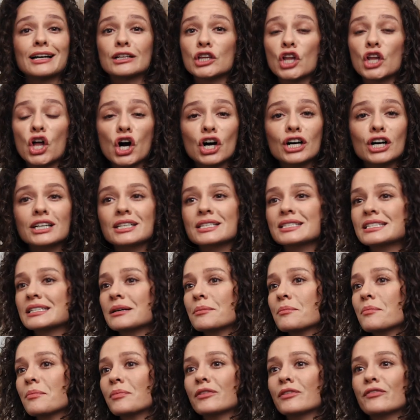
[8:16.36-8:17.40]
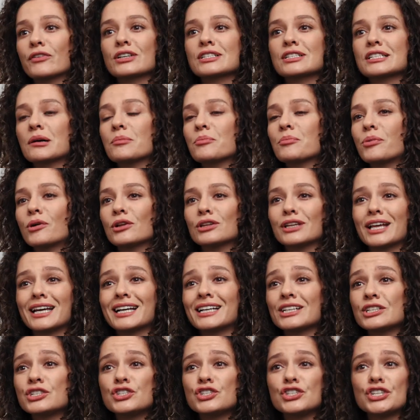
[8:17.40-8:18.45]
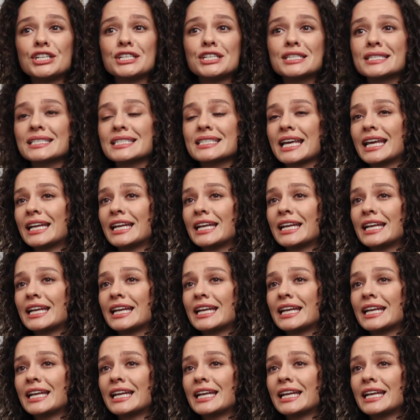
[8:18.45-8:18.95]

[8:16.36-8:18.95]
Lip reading: look, for example, like jeans